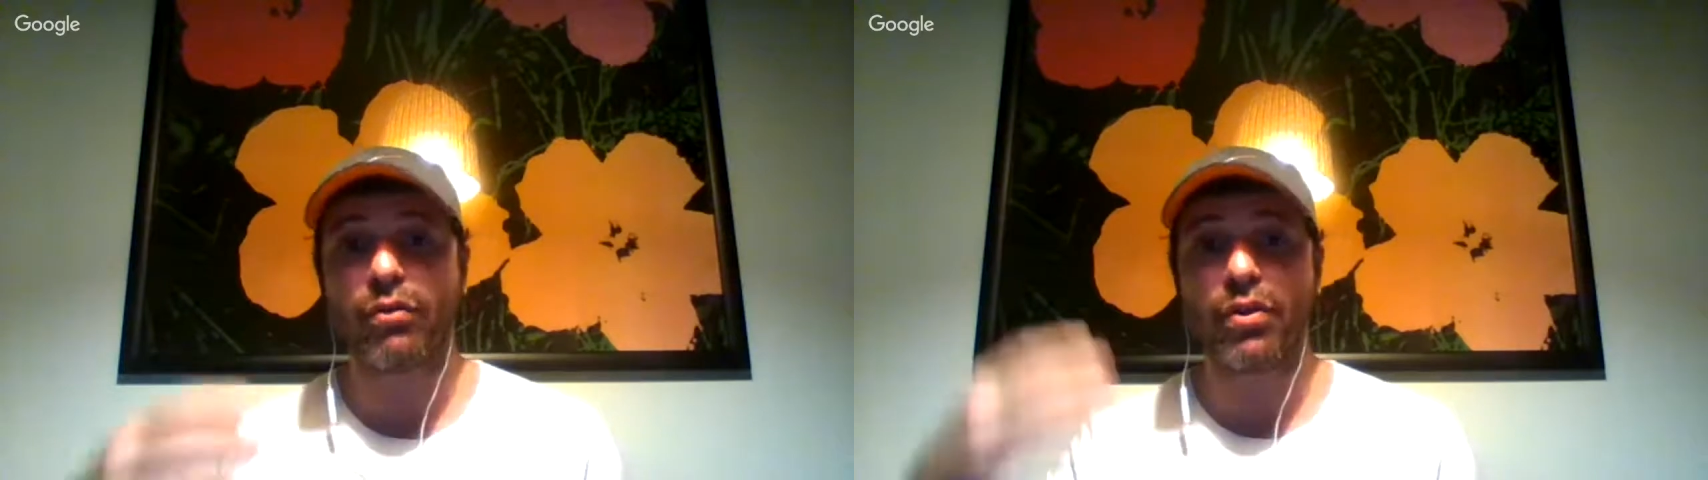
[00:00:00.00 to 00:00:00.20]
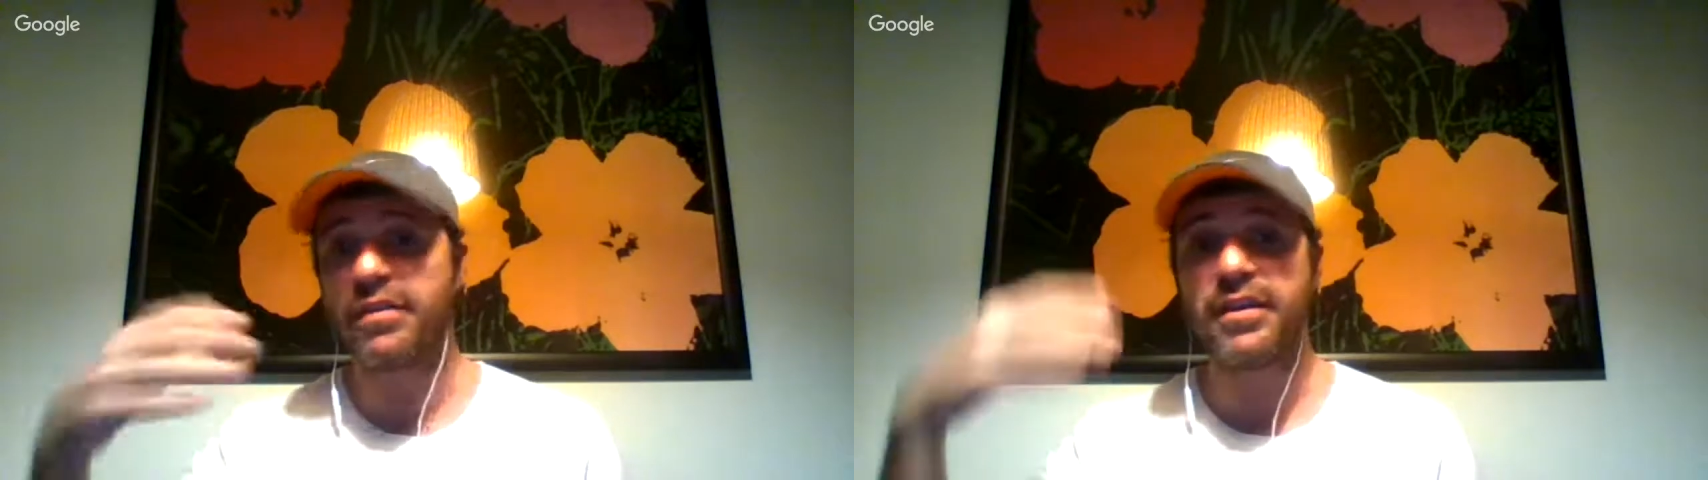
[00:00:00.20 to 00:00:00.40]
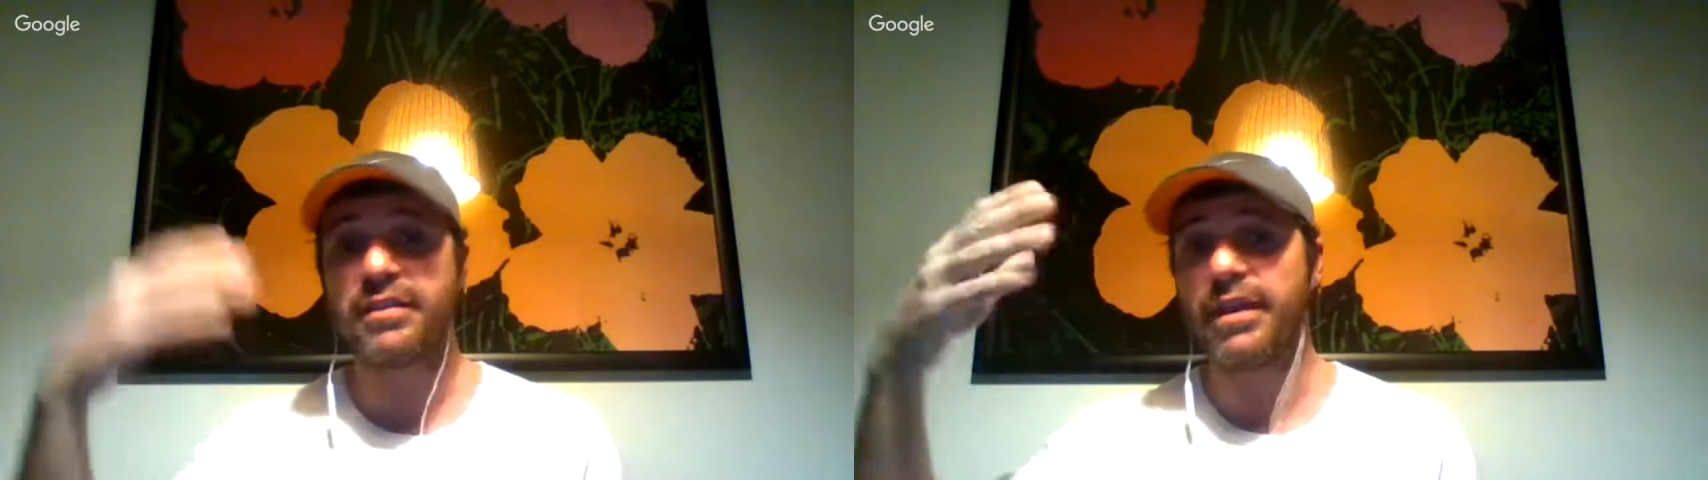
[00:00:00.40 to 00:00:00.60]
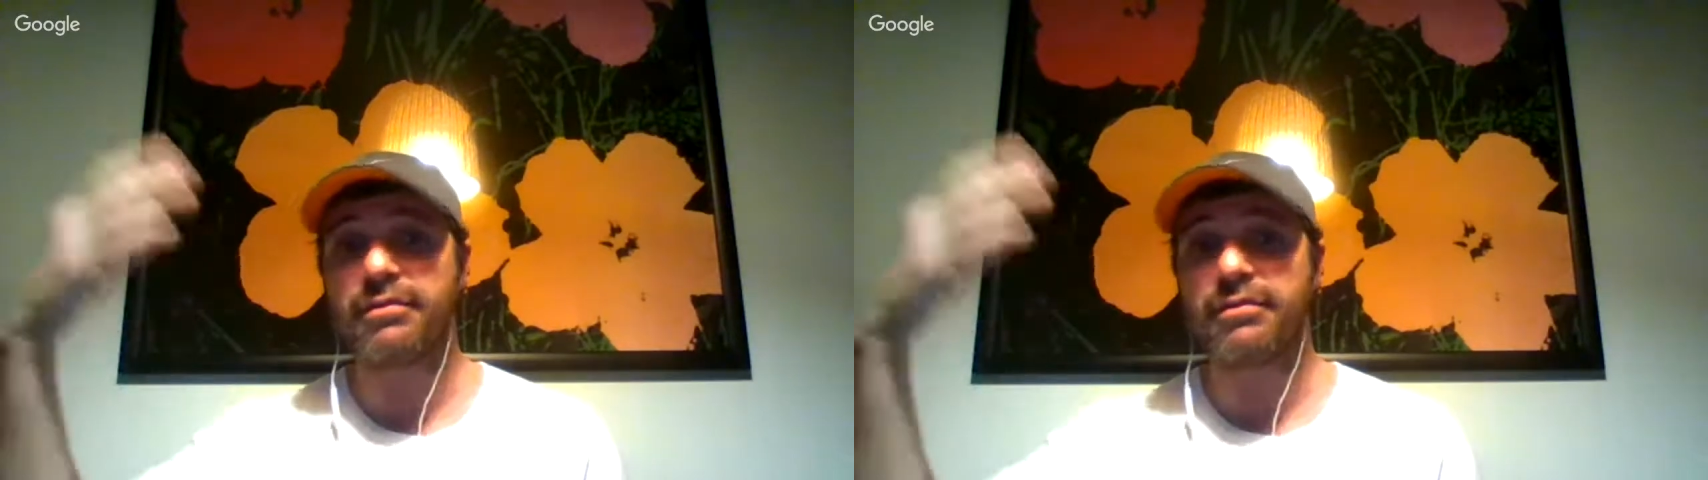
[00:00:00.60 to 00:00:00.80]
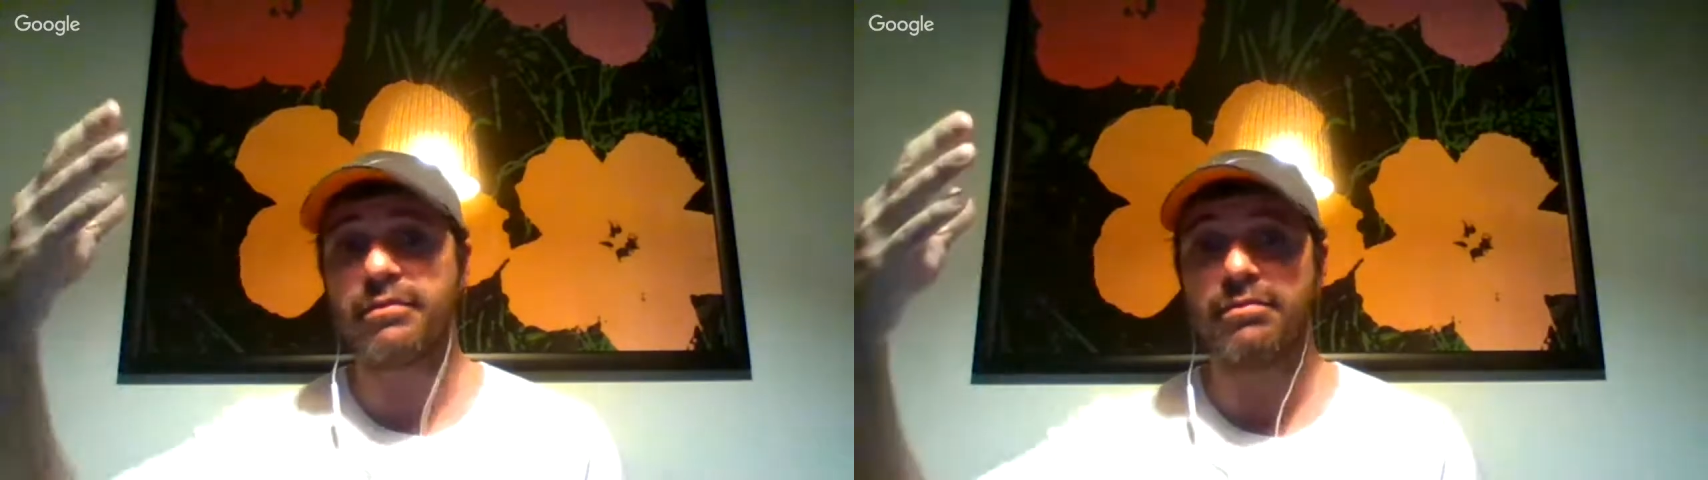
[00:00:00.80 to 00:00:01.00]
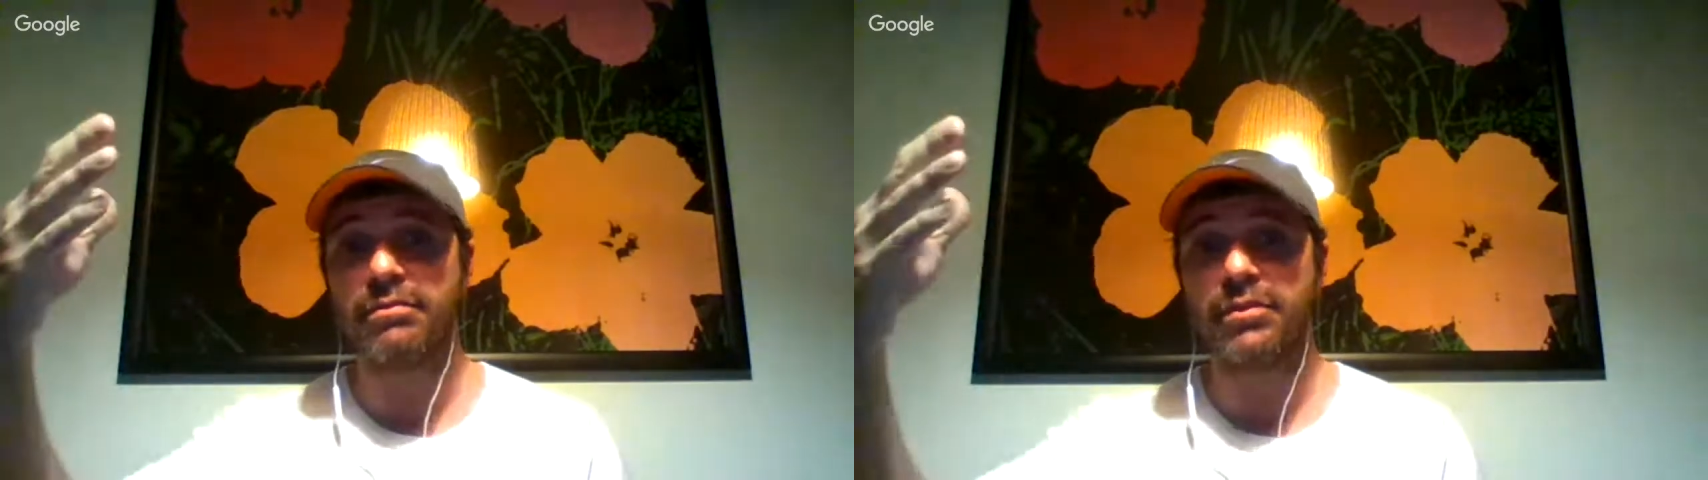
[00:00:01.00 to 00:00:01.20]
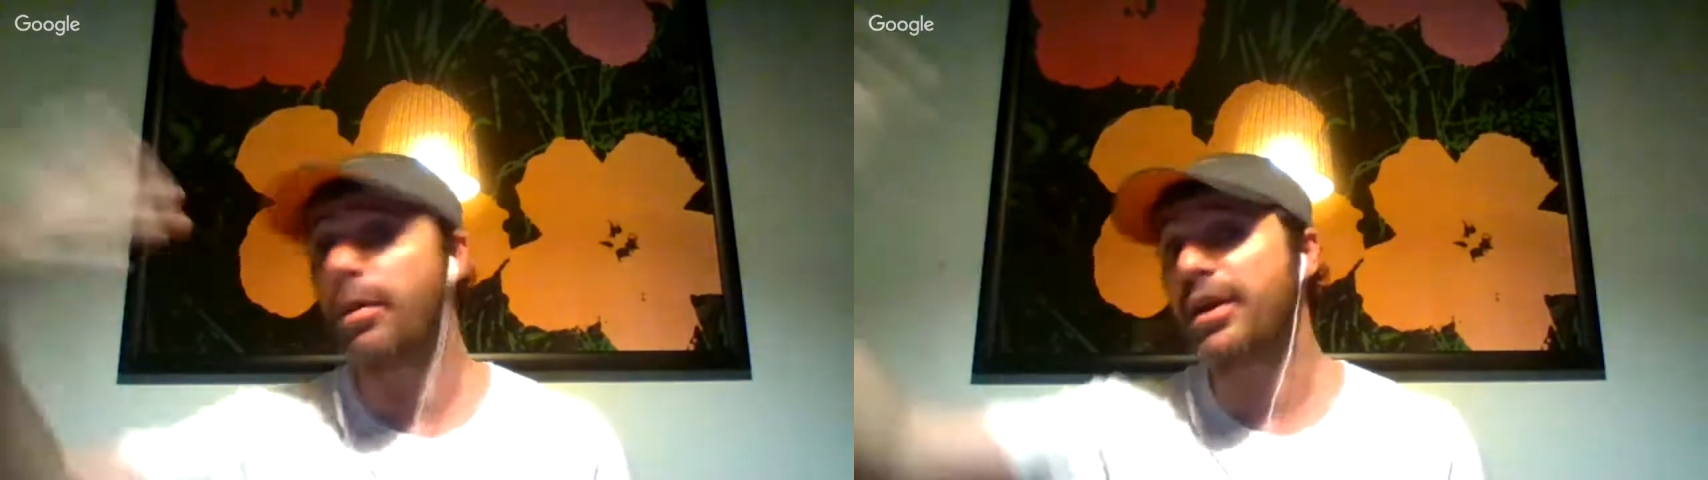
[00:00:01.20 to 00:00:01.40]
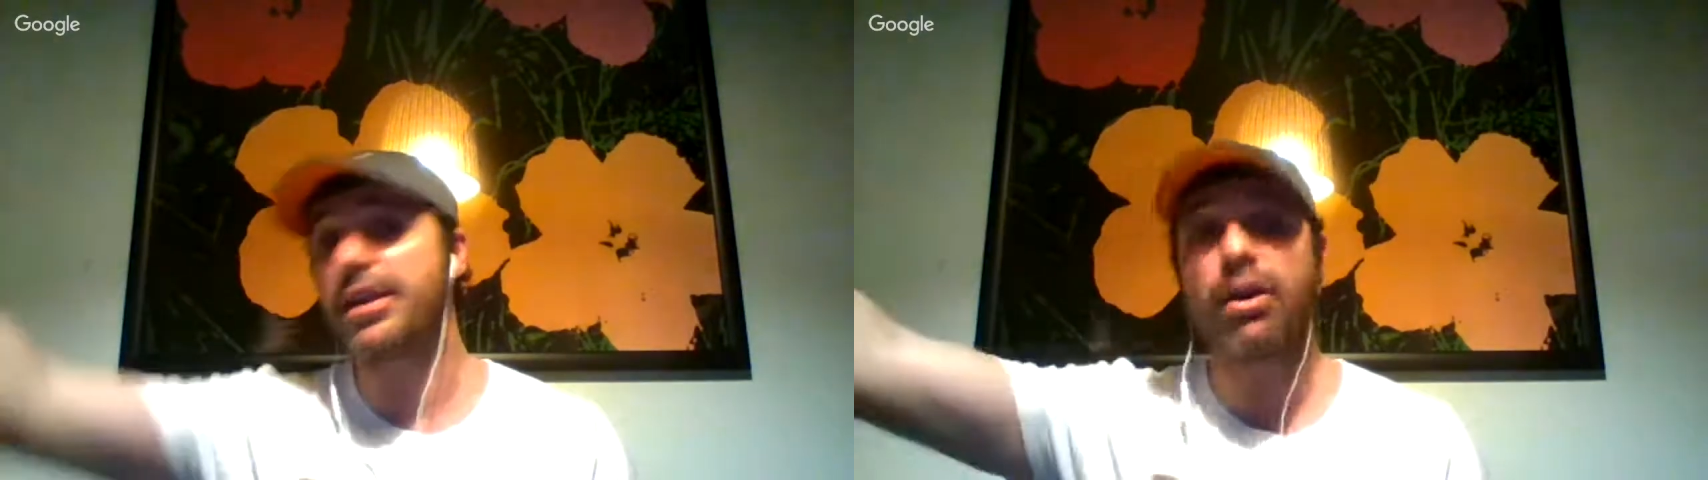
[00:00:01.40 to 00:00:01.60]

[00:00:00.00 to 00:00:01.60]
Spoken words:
they think that nobody